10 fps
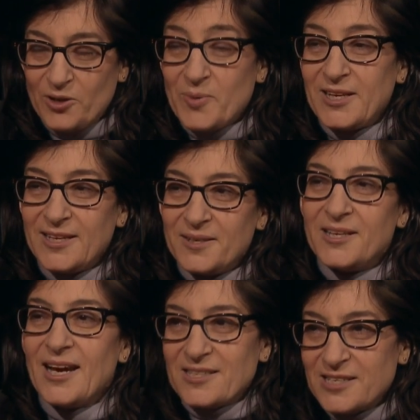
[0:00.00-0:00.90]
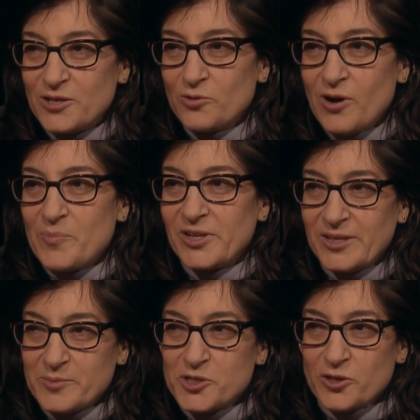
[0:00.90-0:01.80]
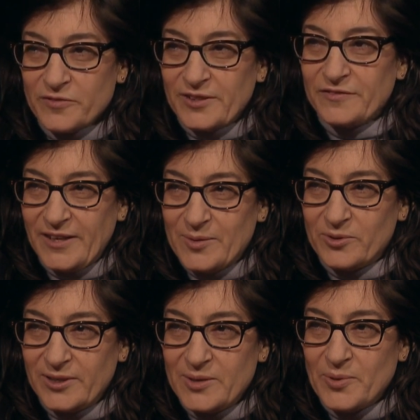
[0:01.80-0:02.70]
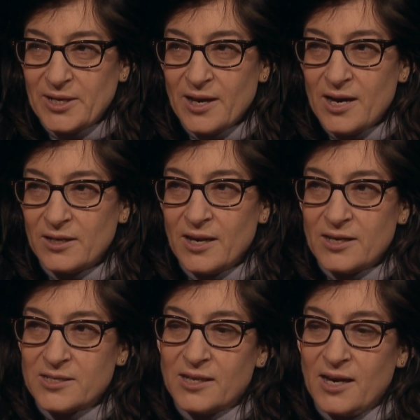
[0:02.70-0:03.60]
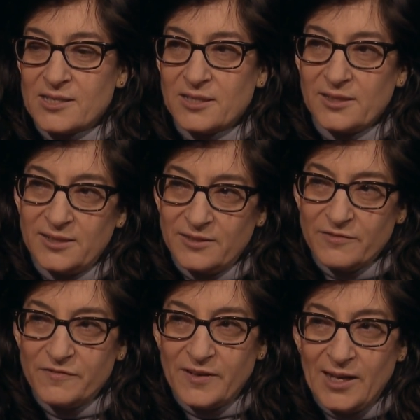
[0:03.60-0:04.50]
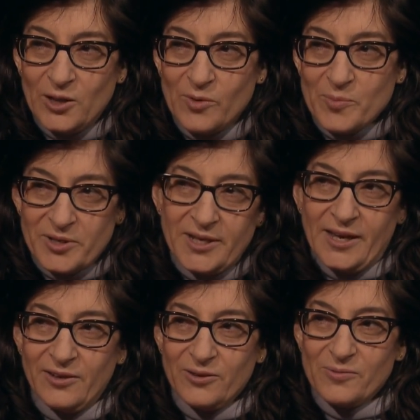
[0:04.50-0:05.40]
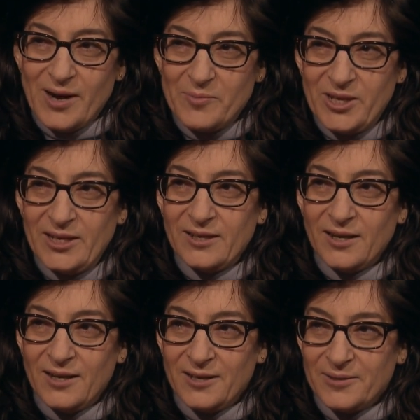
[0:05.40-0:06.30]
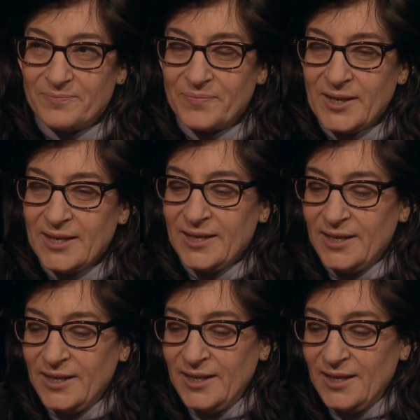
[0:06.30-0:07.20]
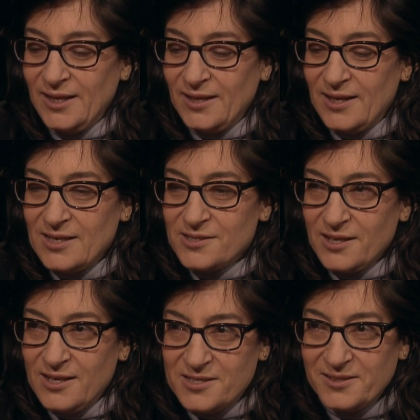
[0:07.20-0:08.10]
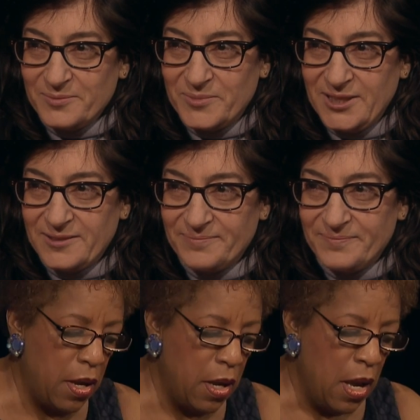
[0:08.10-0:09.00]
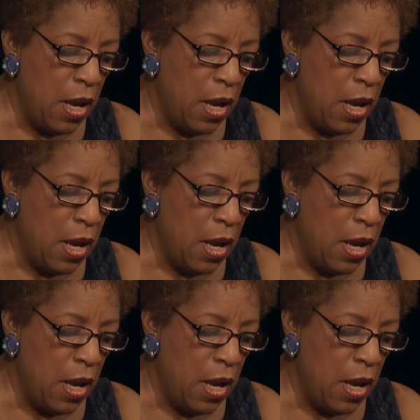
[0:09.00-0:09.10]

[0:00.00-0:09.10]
But yes, he grew up in an observant family. Okay. not, not as a Chassid. He didn't follow a particular Rebbe. Um, uh, as the Hasidim did. Okay.